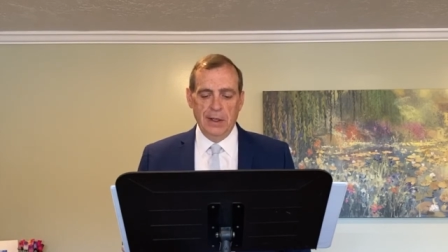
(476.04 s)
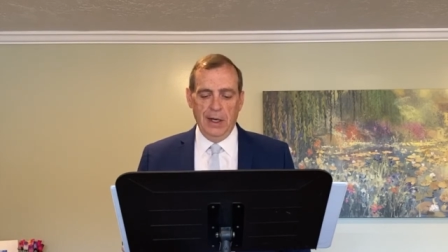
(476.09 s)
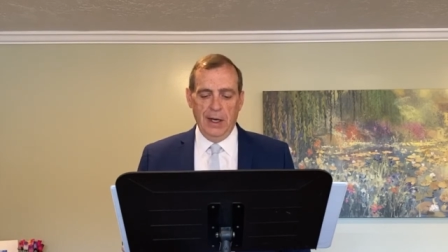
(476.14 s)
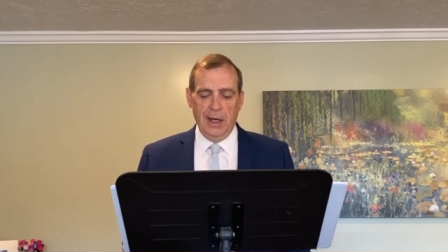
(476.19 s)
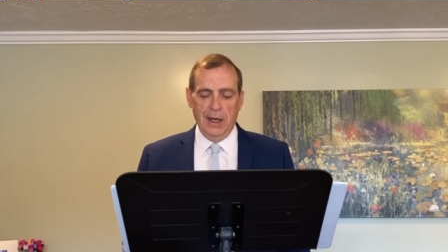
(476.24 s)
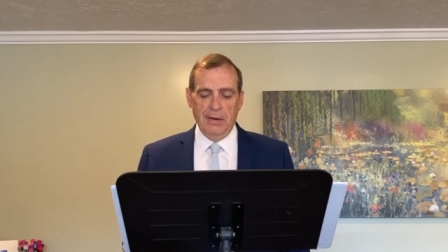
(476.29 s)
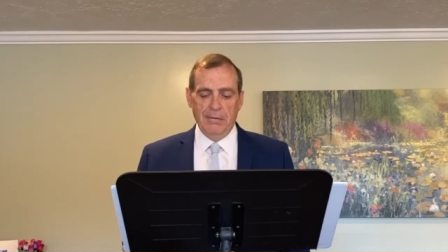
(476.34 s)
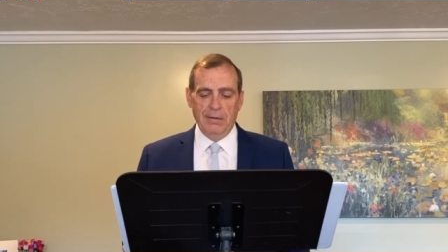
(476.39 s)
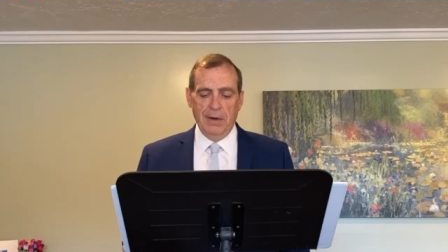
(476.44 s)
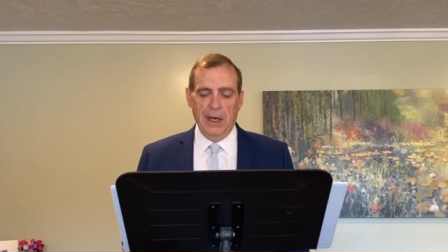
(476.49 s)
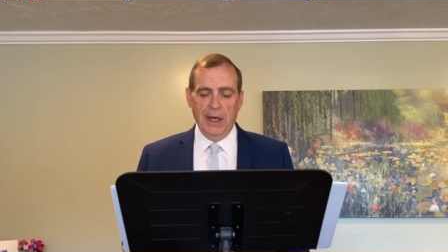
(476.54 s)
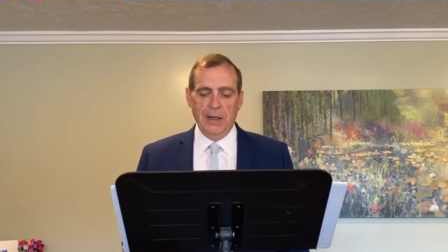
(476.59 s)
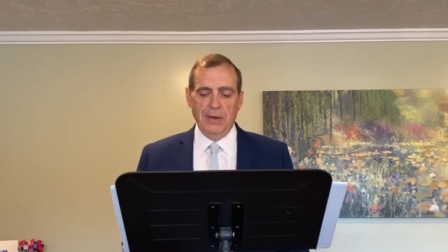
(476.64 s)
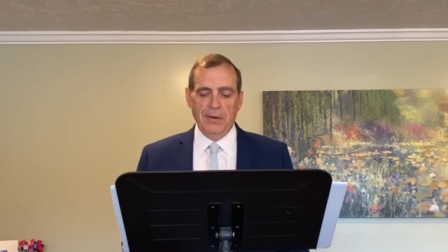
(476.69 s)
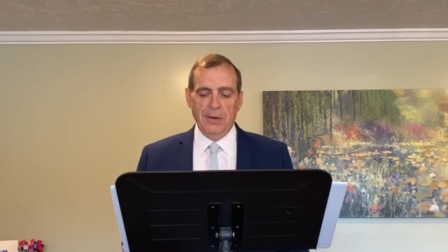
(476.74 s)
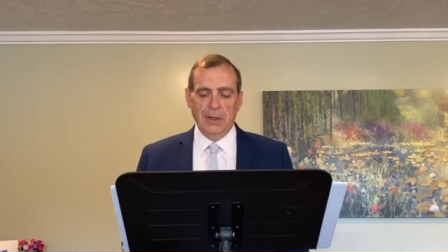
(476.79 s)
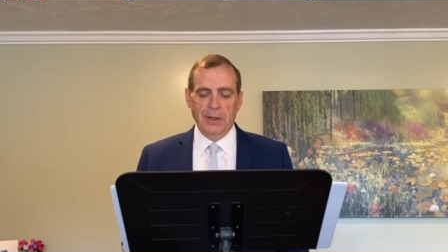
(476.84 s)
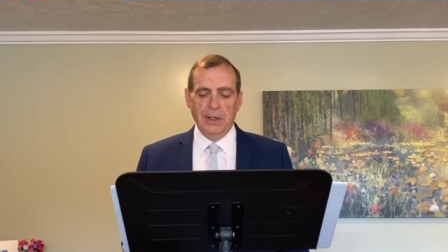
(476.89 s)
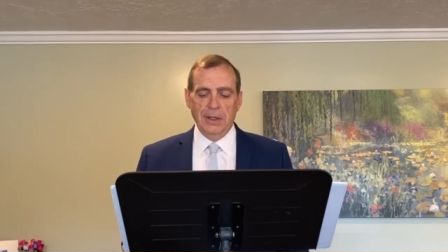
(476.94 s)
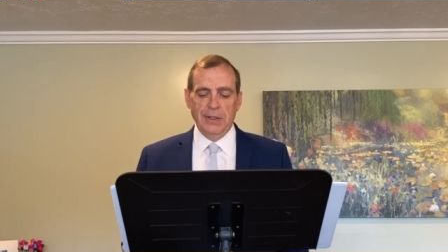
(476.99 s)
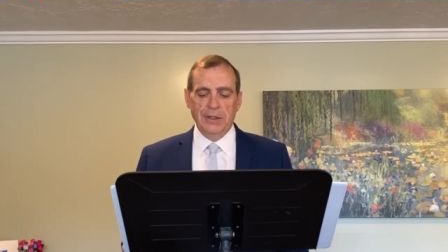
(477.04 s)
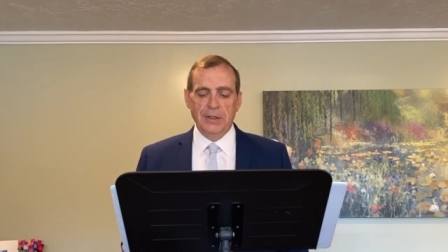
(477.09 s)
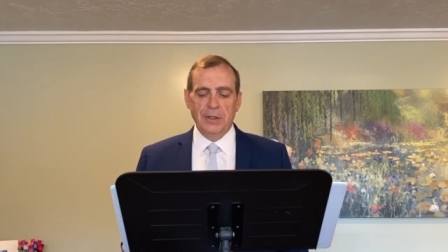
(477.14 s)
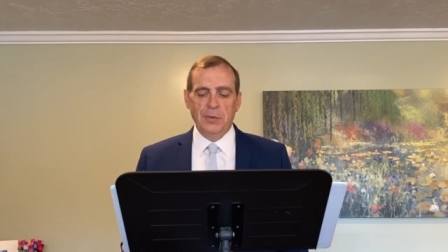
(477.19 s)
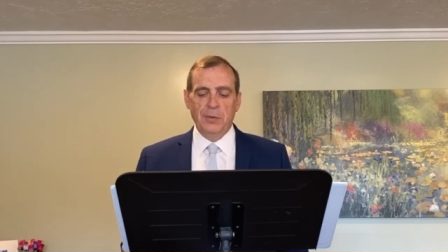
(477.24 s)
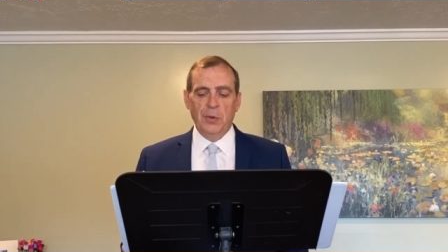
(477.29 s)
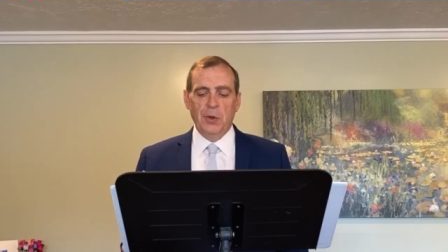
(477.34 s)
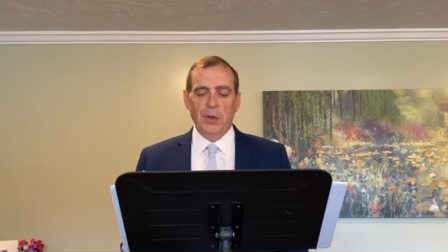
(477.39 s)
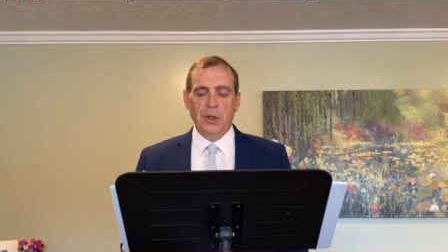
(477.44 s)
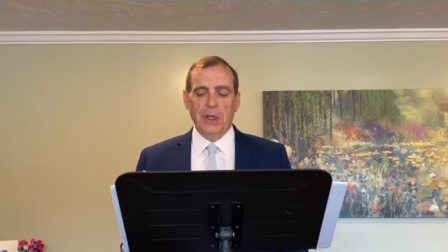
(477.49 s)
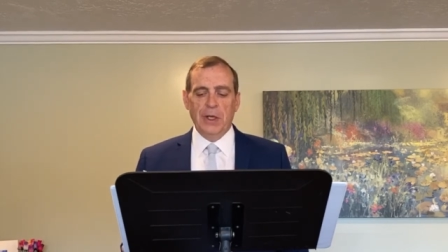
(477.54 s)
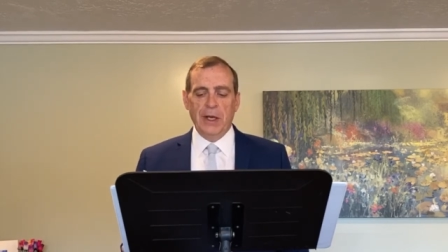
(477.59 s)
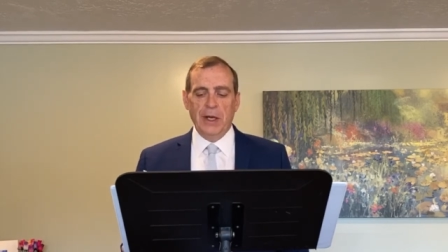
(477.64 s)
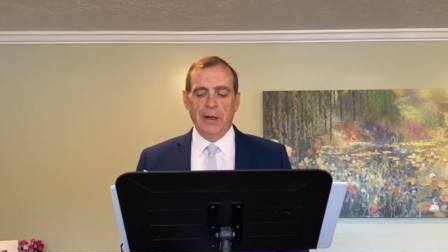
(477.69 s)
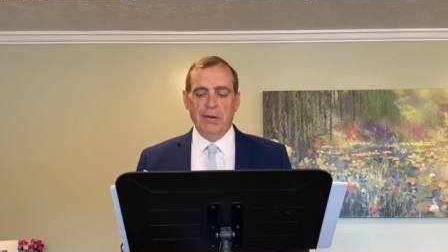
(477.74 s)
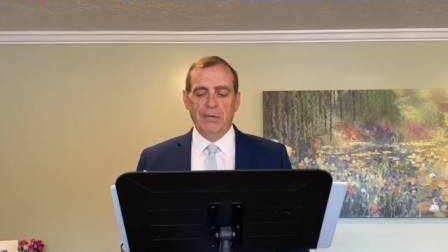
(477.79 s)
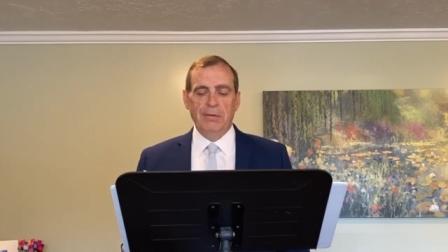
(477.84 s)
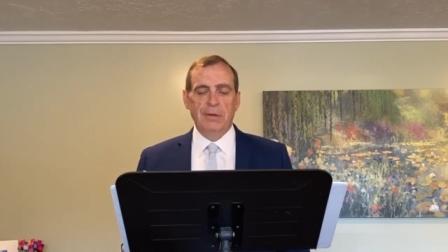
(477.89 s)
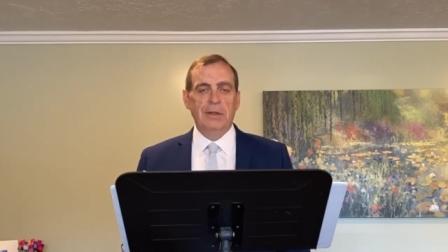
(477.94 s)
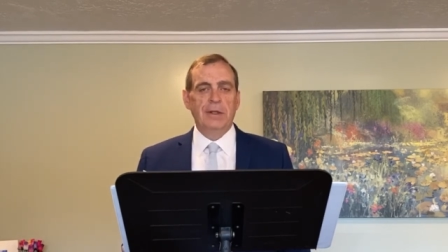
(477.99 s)
I invite you to listen more
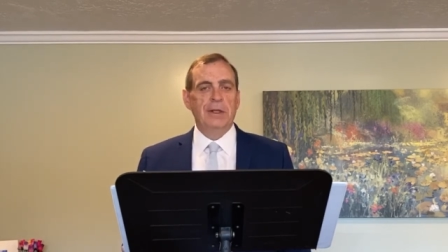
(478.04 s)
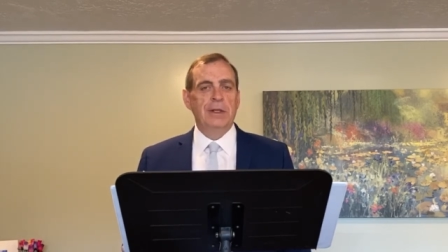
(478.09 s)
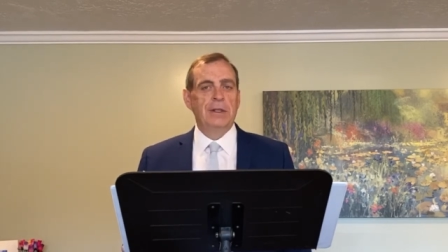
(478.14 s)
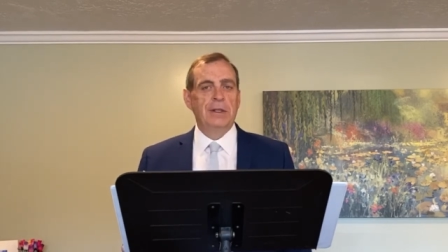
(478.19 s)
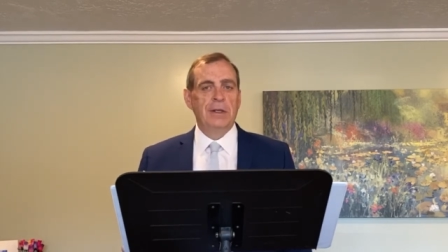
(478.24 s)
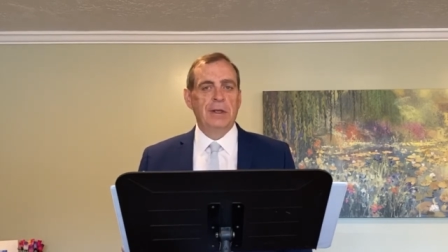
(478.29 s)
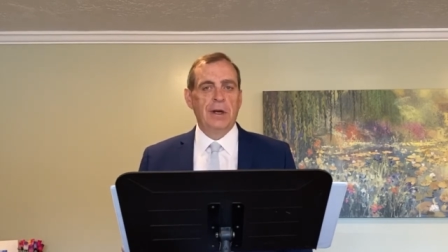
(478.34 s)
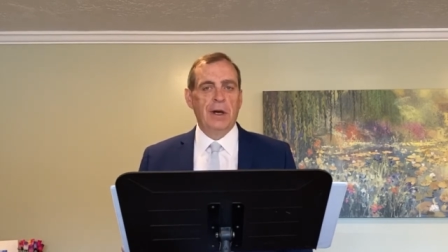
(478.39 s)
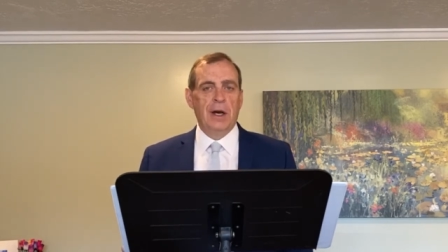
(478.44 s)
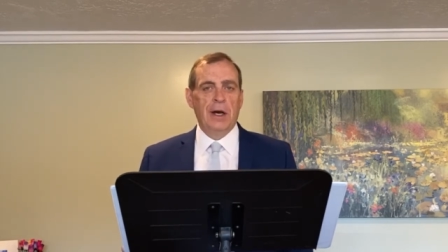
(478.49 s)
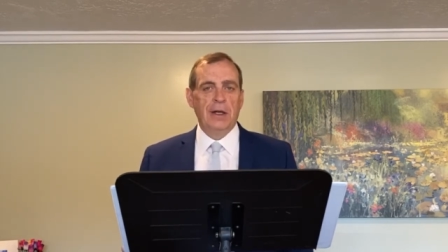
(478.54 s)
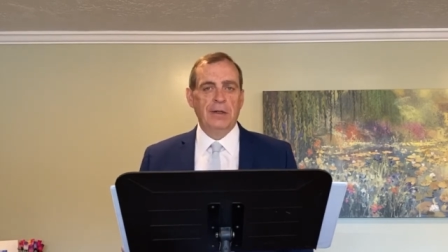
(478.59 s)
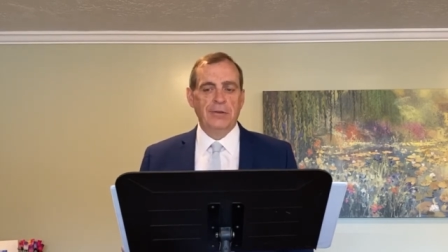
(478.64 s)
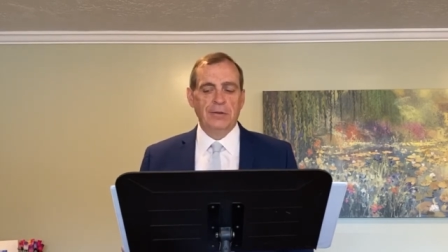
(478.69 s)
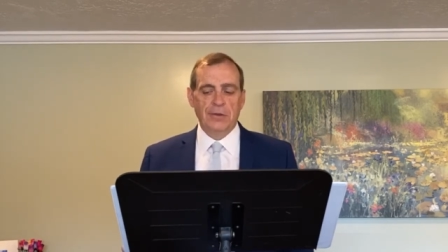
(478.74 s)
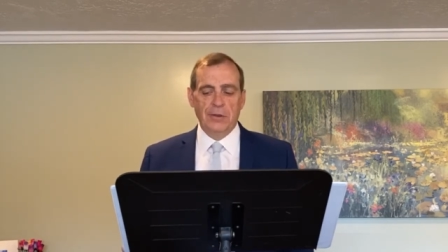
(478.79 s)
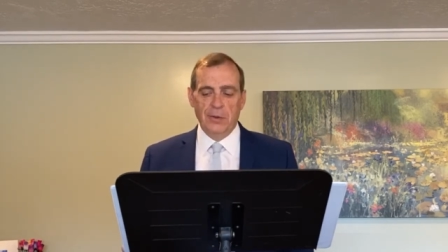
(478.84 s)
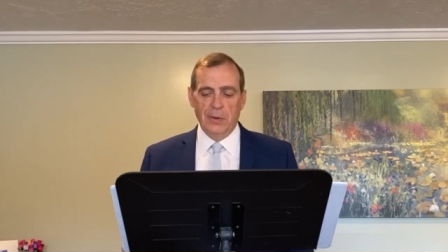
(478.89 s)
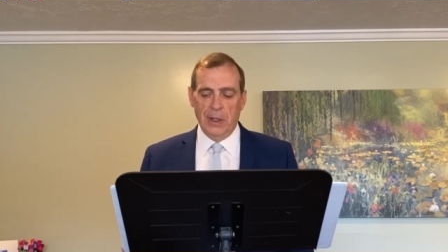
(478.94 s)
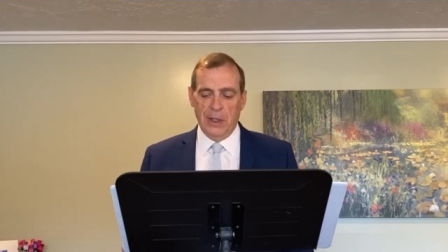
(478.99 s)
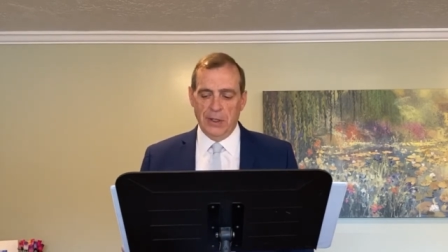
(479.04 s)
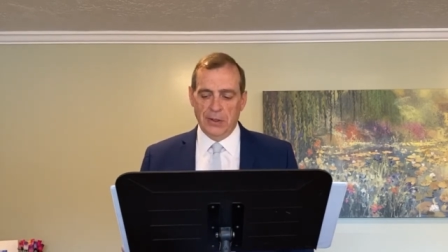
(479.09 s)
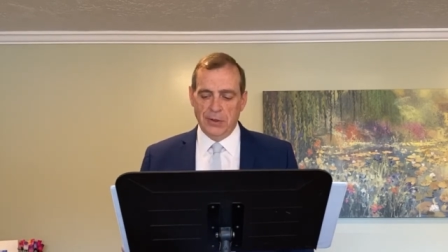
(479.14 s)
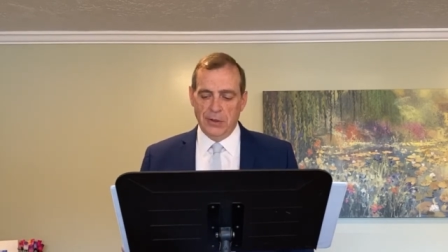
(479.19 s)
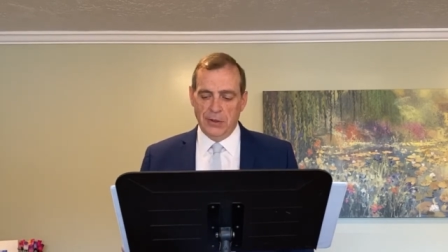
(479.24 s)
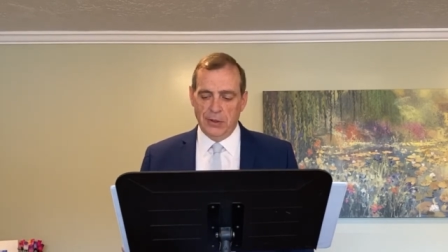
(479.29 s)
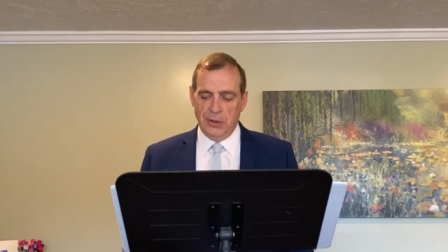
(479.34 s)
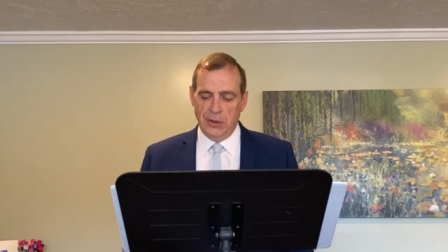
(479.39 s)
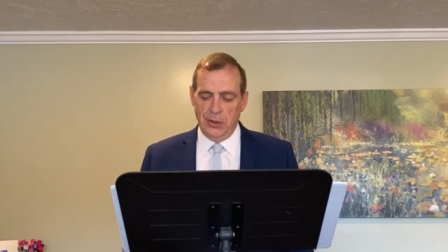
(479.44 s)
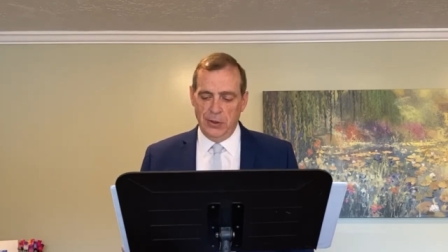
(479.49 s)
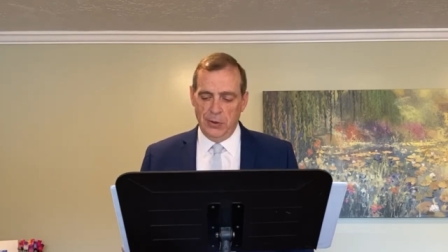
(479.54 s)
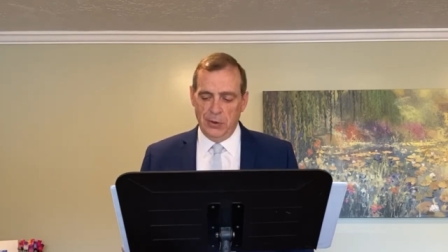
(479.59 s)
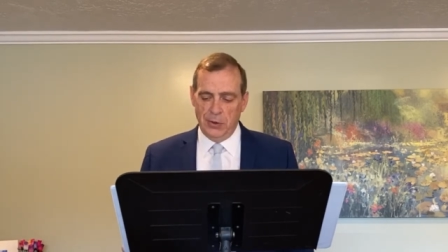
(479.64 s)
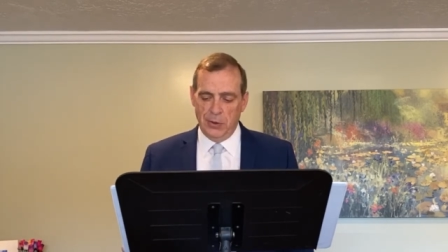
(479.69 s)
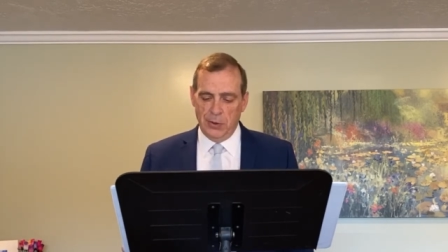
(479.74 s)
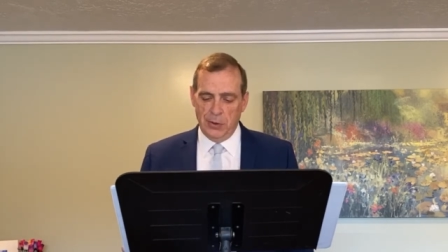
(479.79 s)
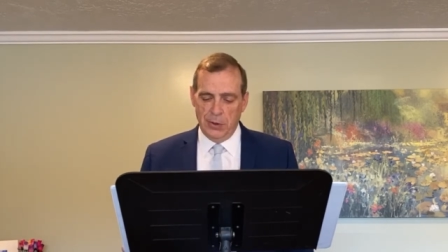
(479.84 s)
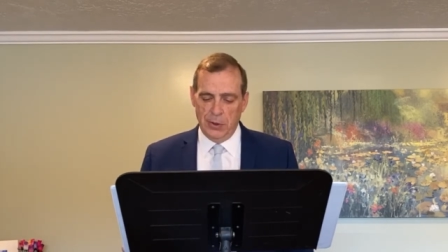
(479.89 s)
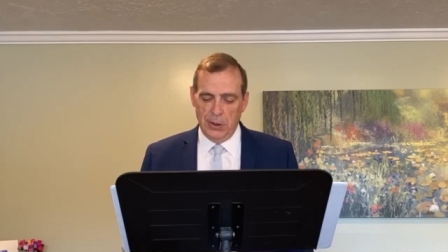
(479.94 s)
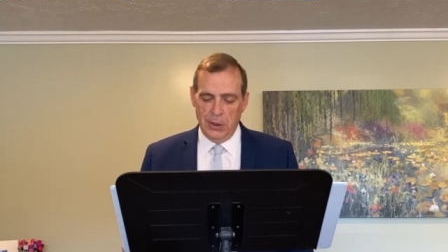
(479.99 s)
carefully to God's direction to
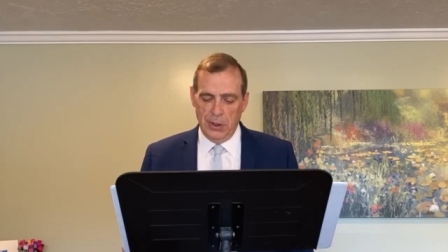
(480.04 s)
you,